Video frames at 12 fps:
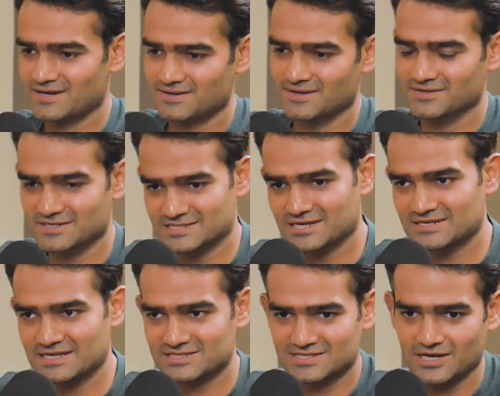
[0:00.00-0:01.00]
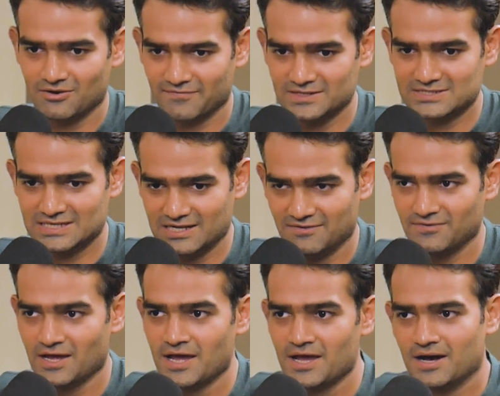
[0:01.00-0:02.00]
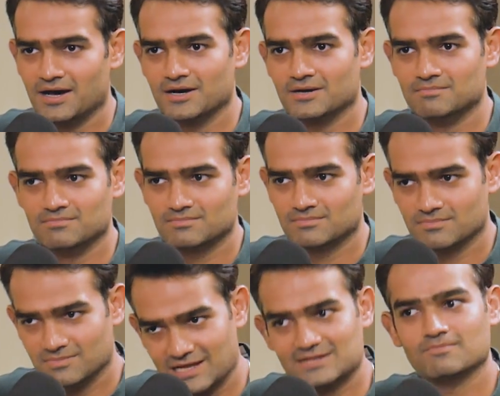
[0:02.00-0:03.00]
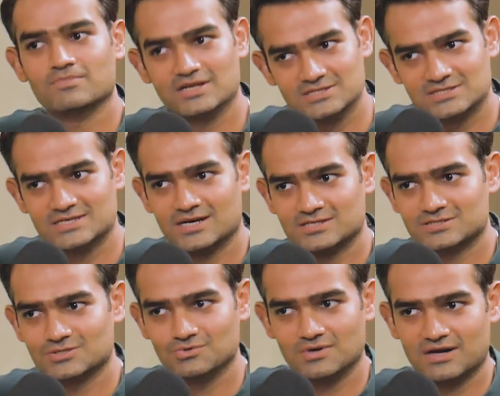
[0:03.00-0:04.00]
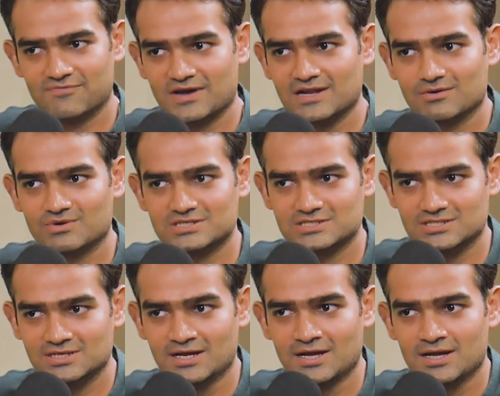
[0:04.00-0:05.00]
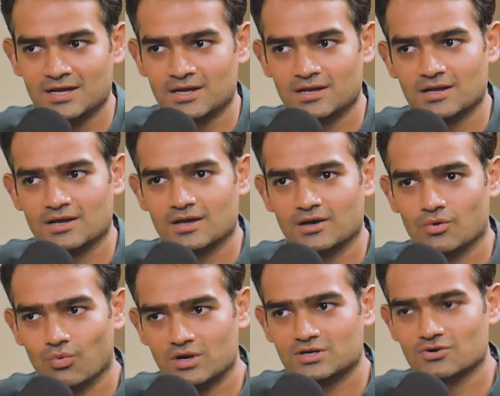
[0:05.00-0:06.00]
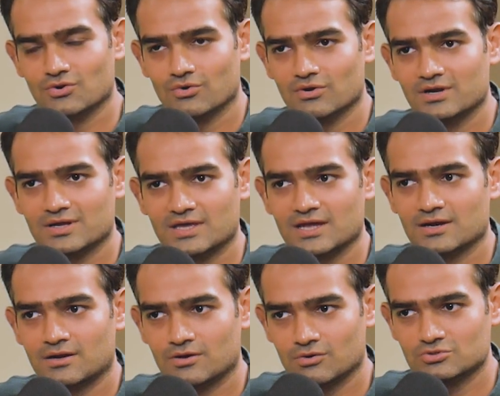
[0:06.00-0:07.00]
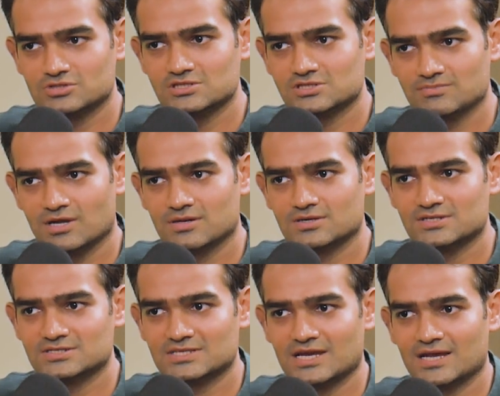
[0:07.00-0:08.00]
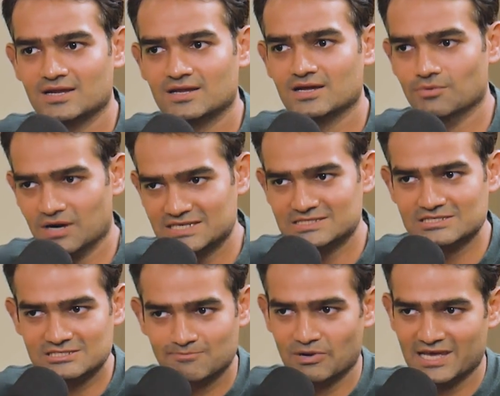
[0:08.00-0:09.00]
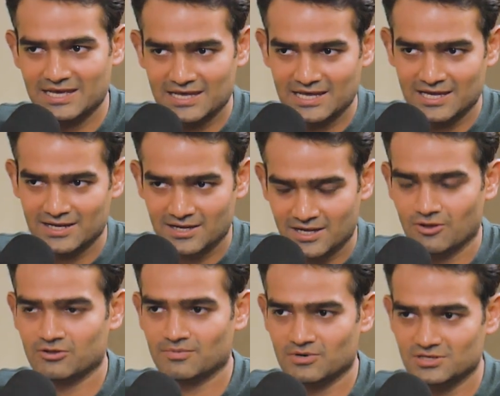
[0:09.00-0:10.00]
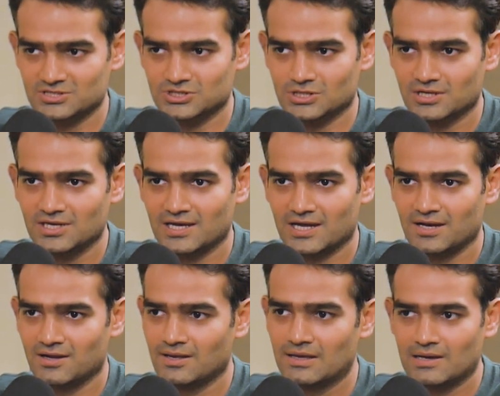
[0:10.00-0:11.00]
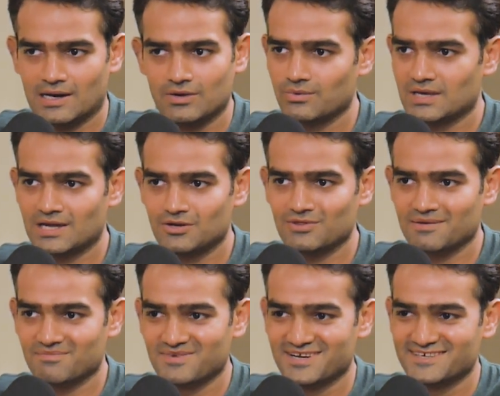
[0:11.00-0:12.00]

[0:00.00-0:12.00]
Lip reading: that the result takes care of itself. That brings us to our final question. What role can coaches, mentors, and advisors play in an entrepreneur's journey, and how do we get to them?